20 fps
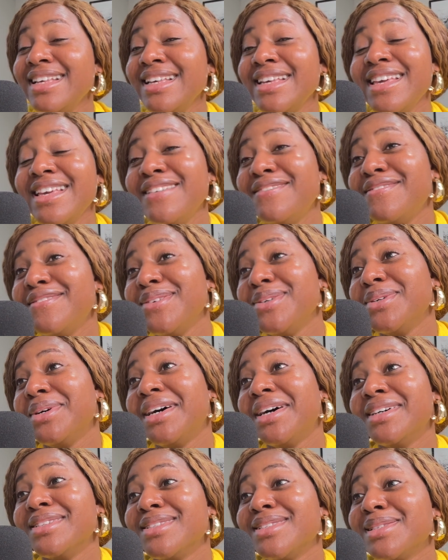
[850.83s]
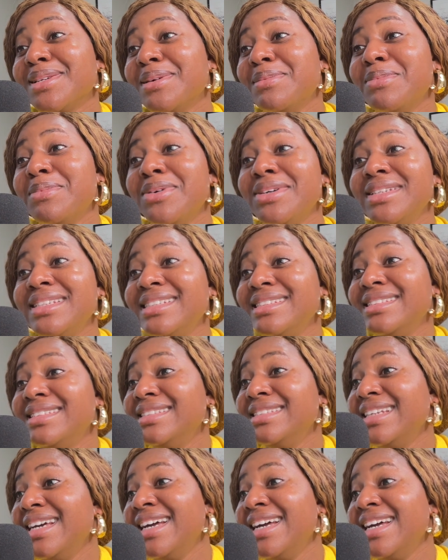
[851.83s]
if you are someone in,